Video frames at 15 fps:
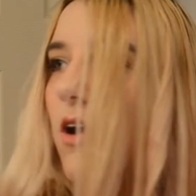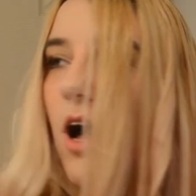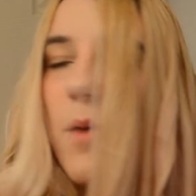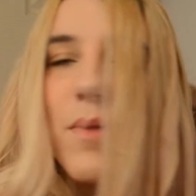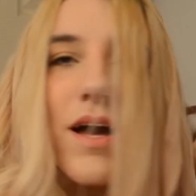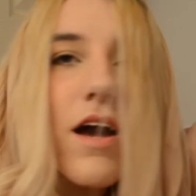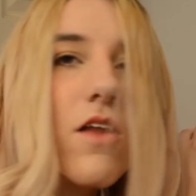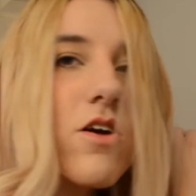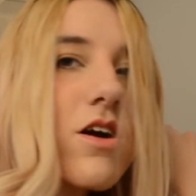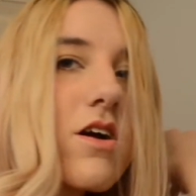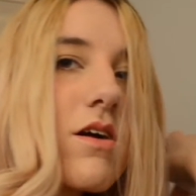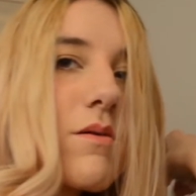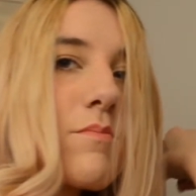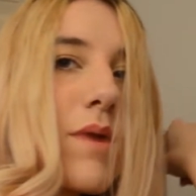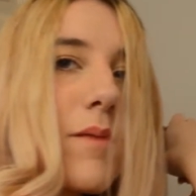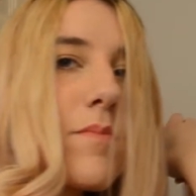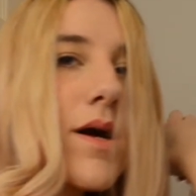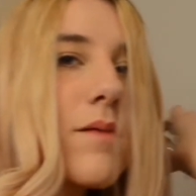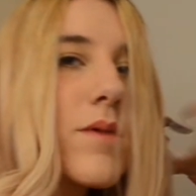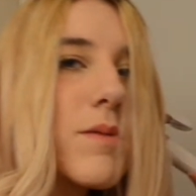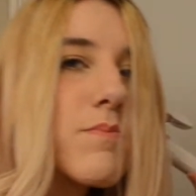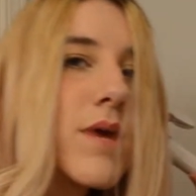are all my other, my,
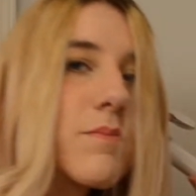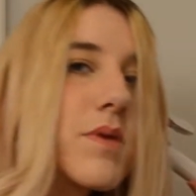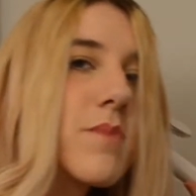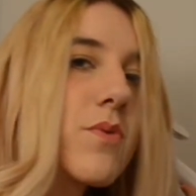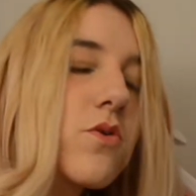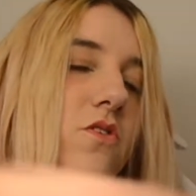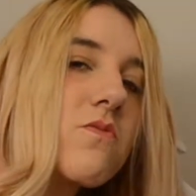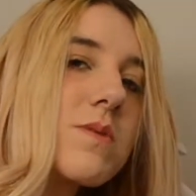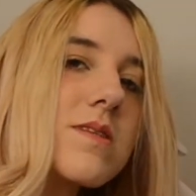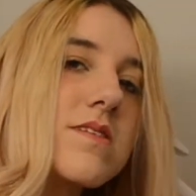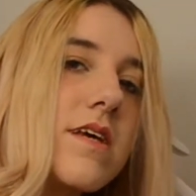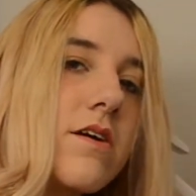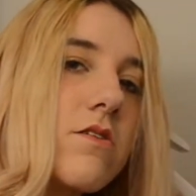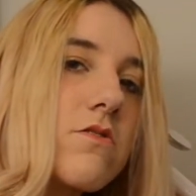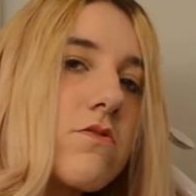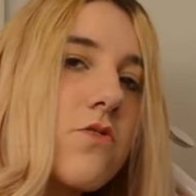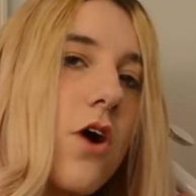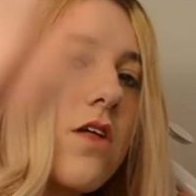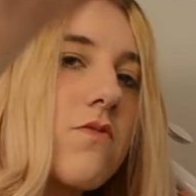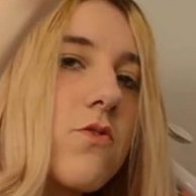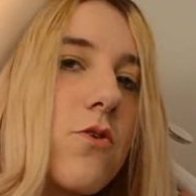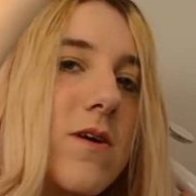my, my people who have been single for
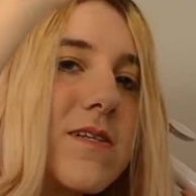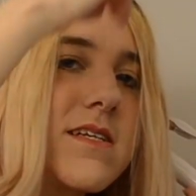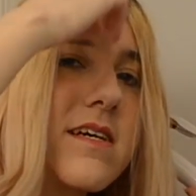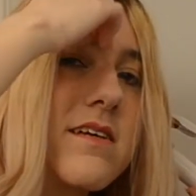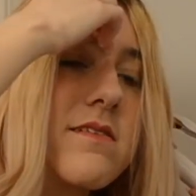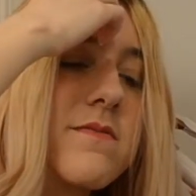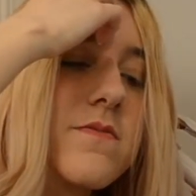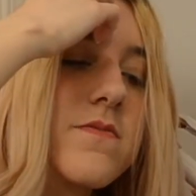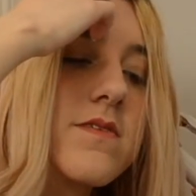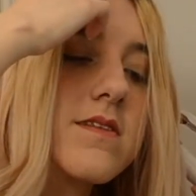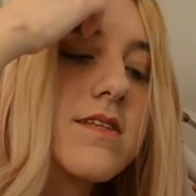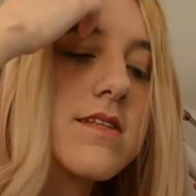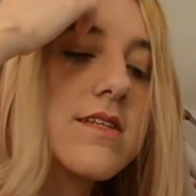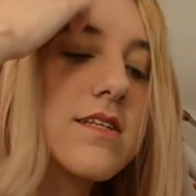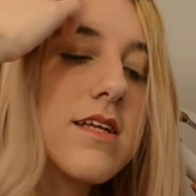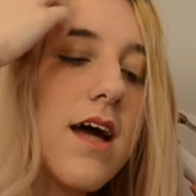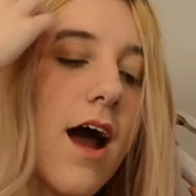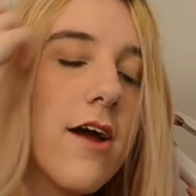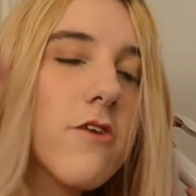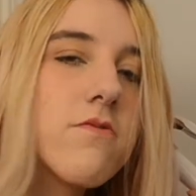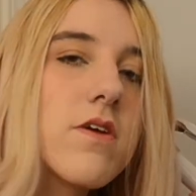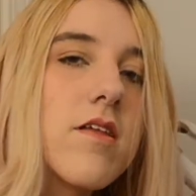all of quarantine?
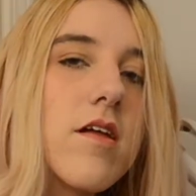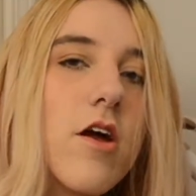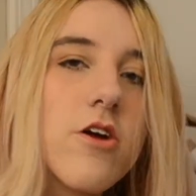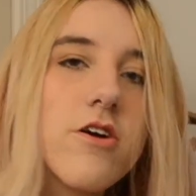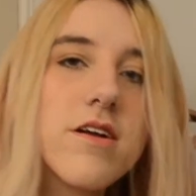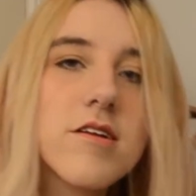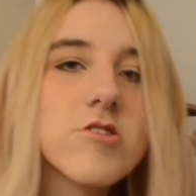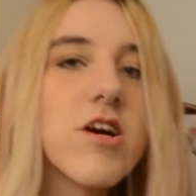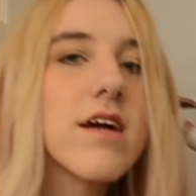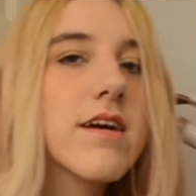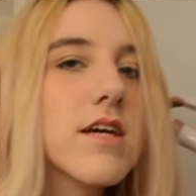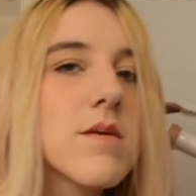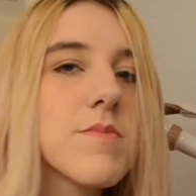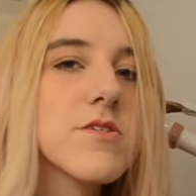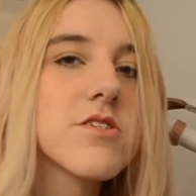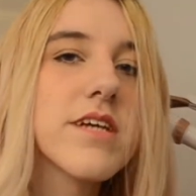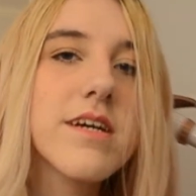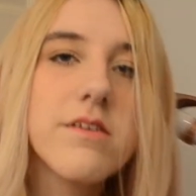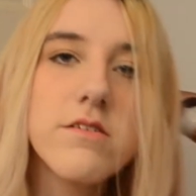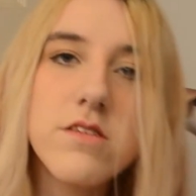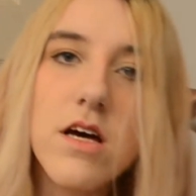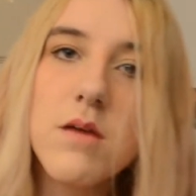How are you feeling? Are you gonna try and keep your
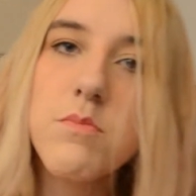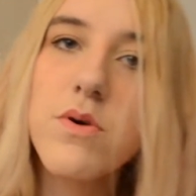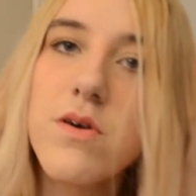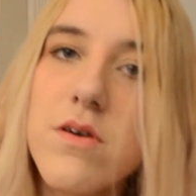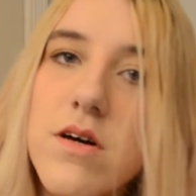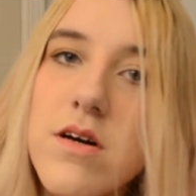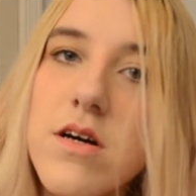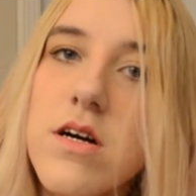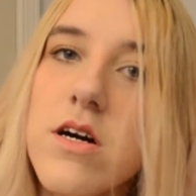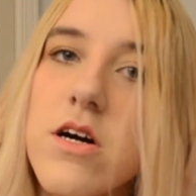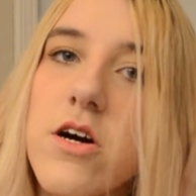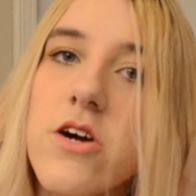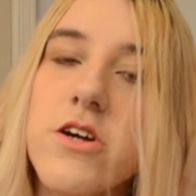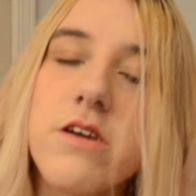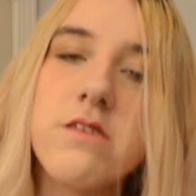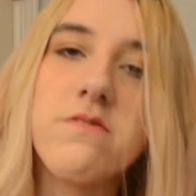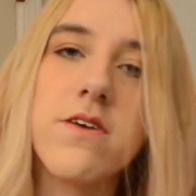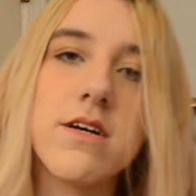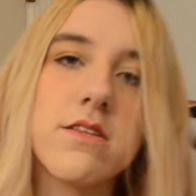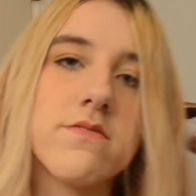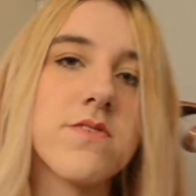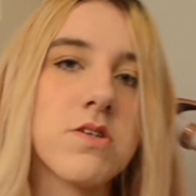standards up? Or are you gonna
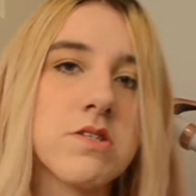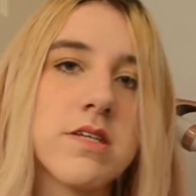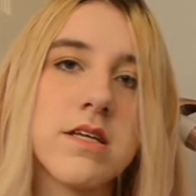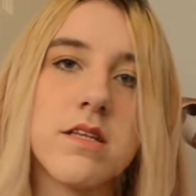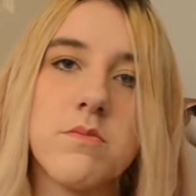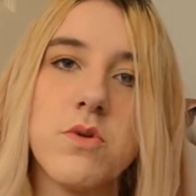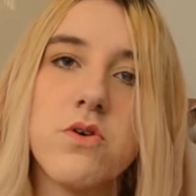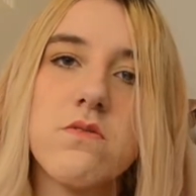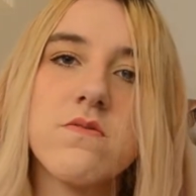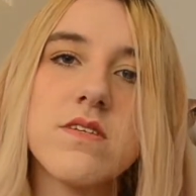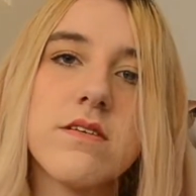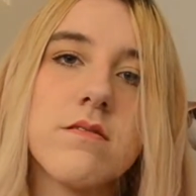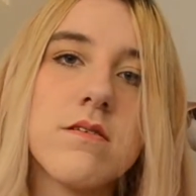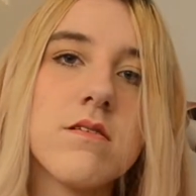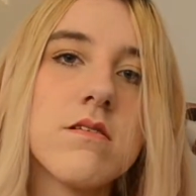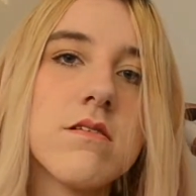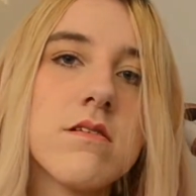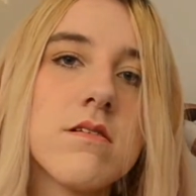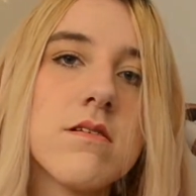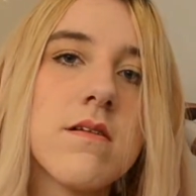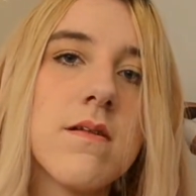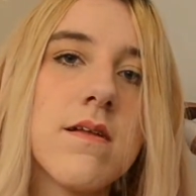fuck the first thing that moves?
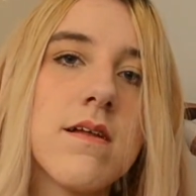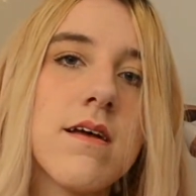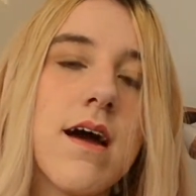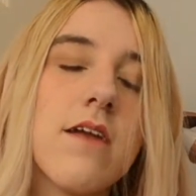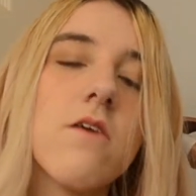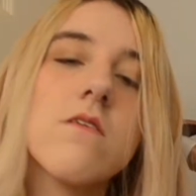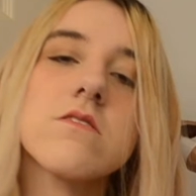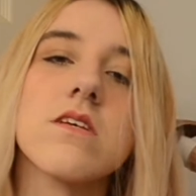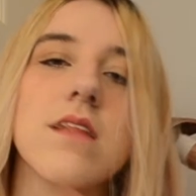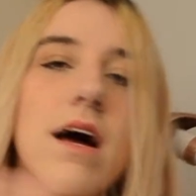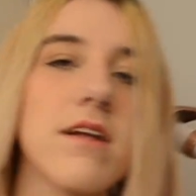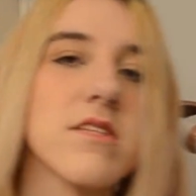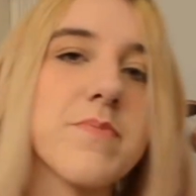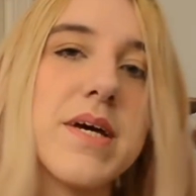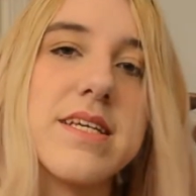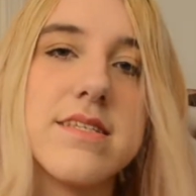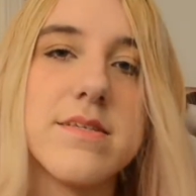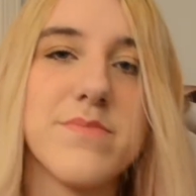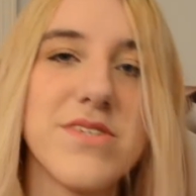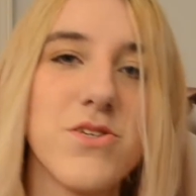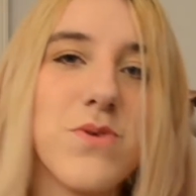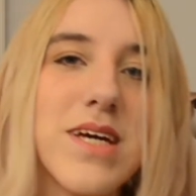I know there's a lot of space in
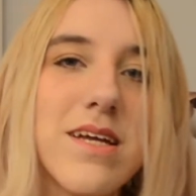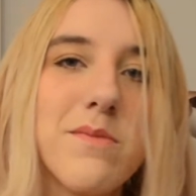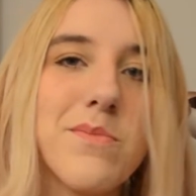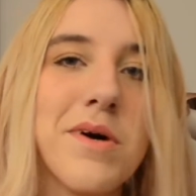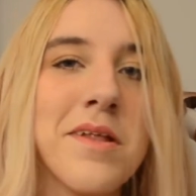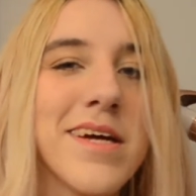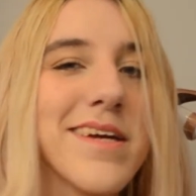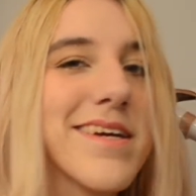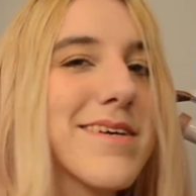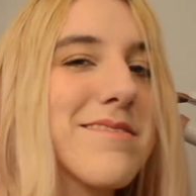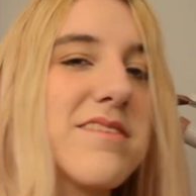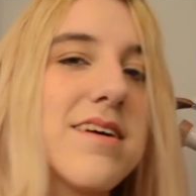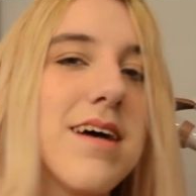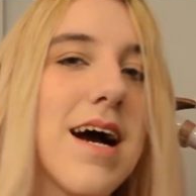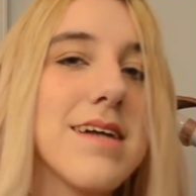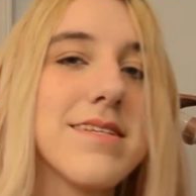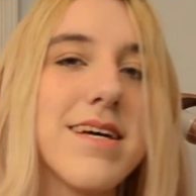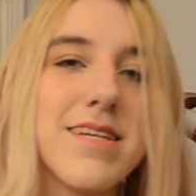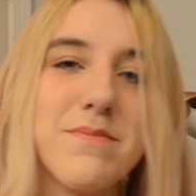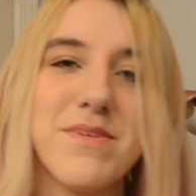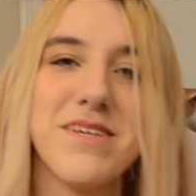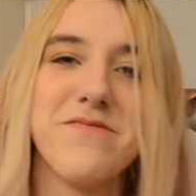between, but like, I
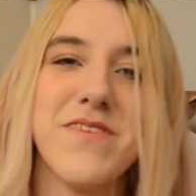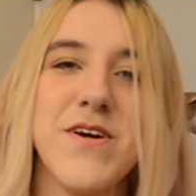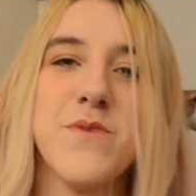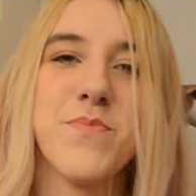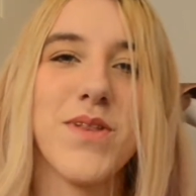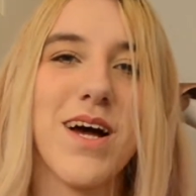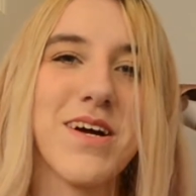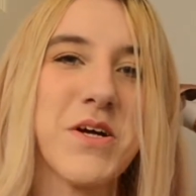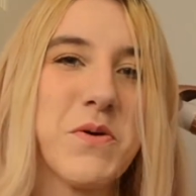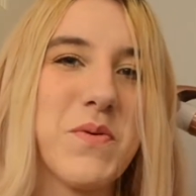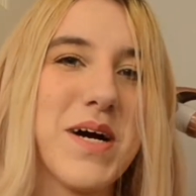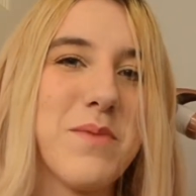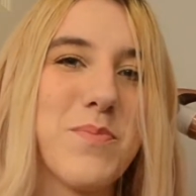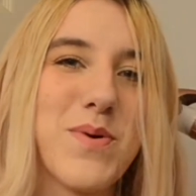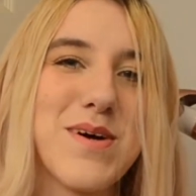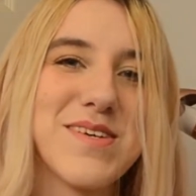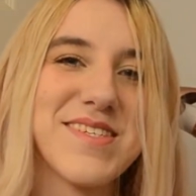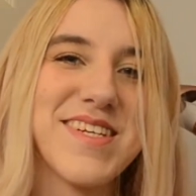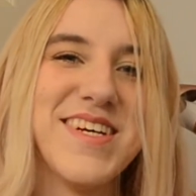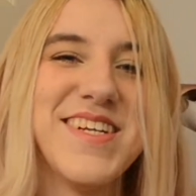tend to be a very black or white person.